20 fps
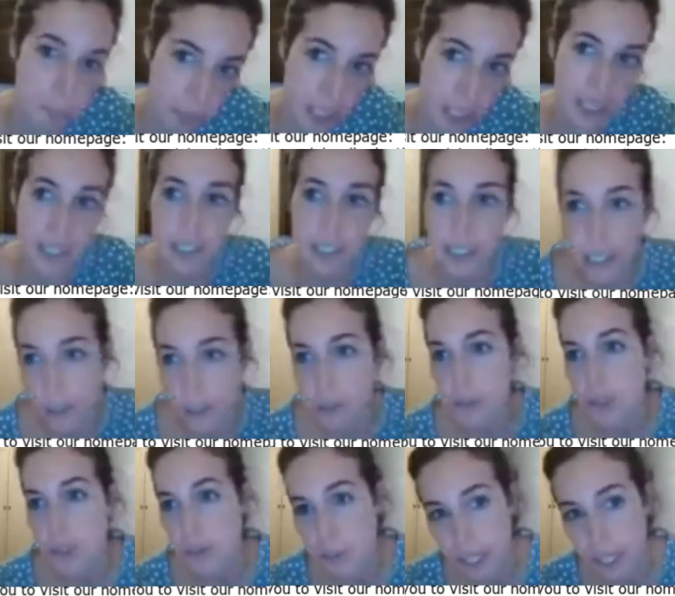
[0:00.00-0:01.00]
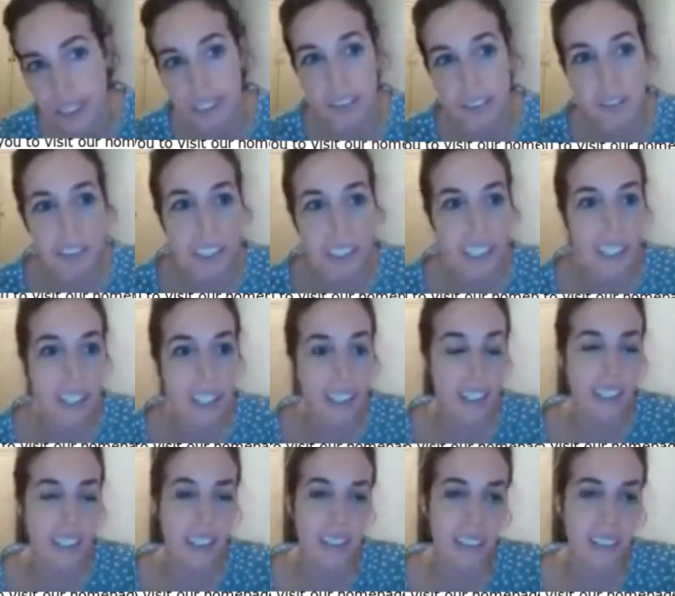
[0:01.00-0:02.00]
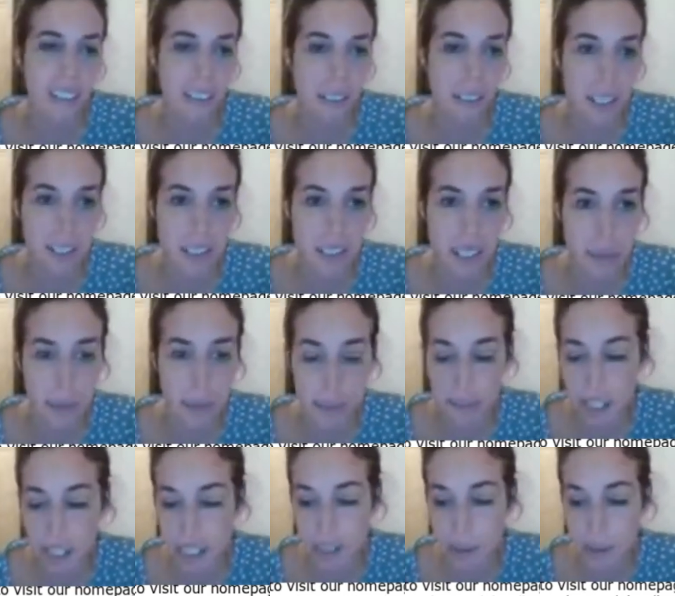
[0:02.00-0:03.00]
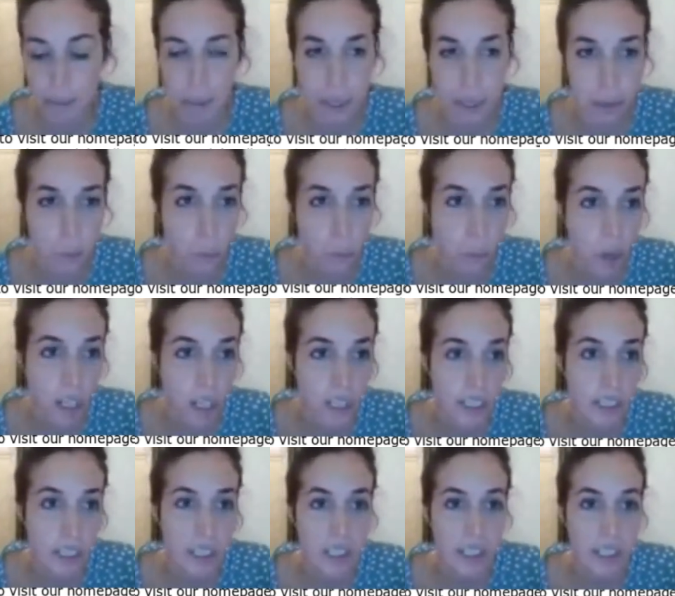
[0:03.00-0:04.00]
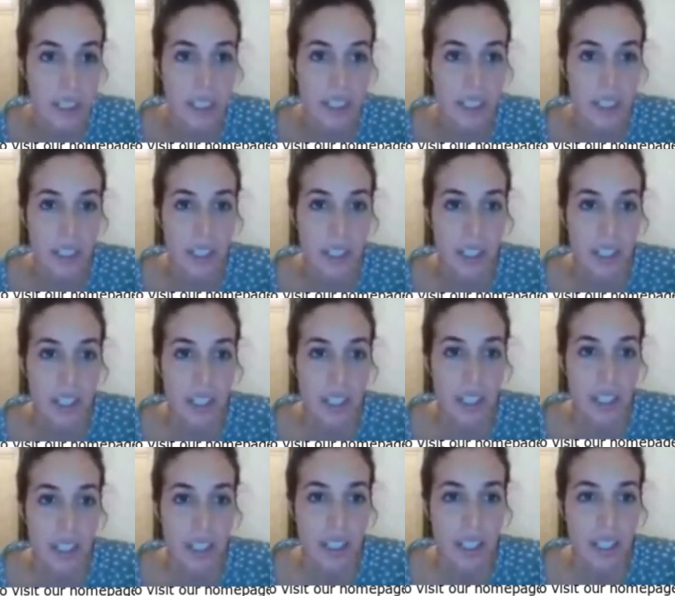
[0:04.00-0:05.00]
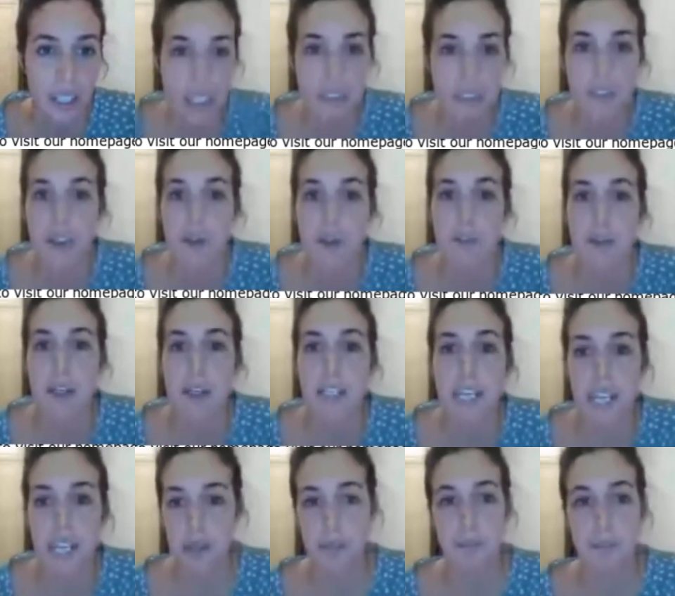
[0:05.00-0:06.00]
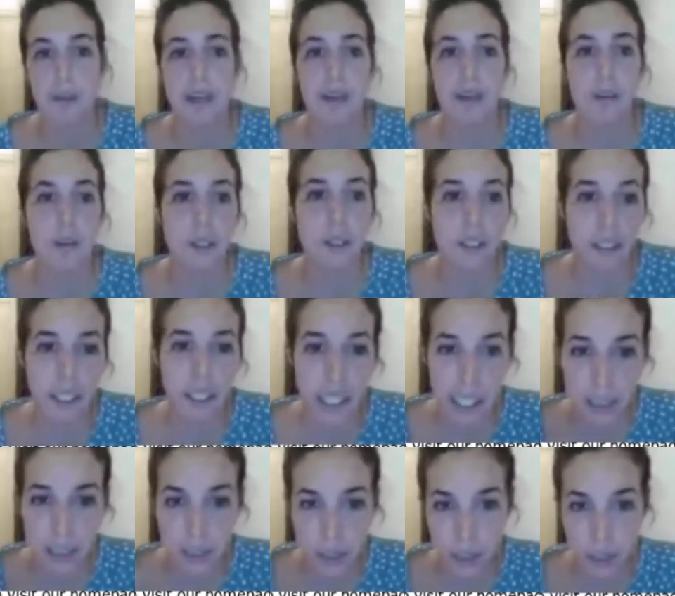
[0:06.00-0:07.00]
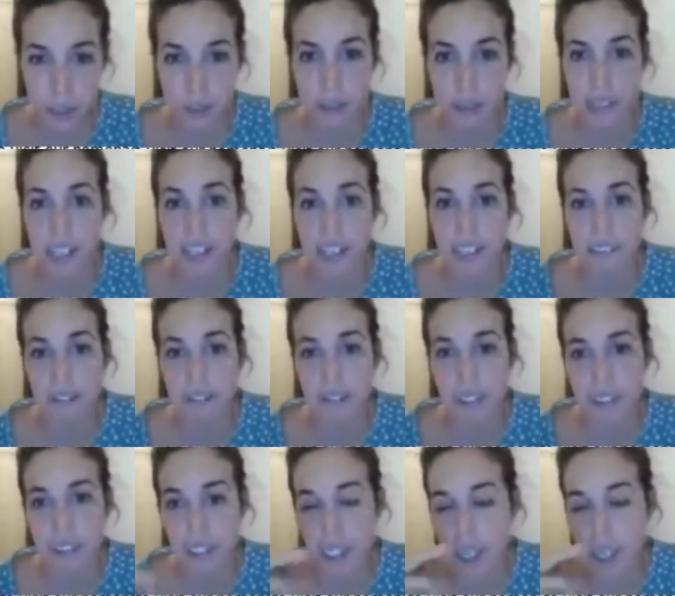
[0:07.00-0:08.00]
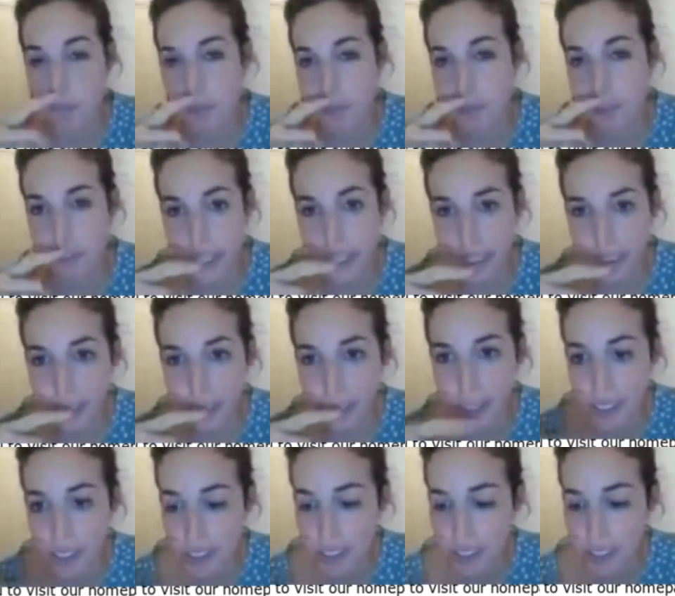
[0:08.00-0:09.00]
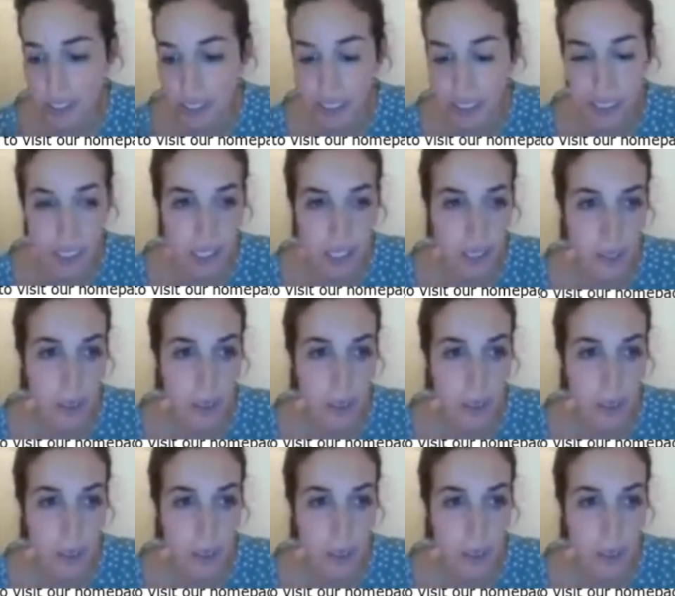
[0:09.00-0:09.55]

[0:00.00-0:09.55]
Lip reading: of degree P and Q respectively, greatest common divisor being 1. None of them are a K-power and they don't have common factors.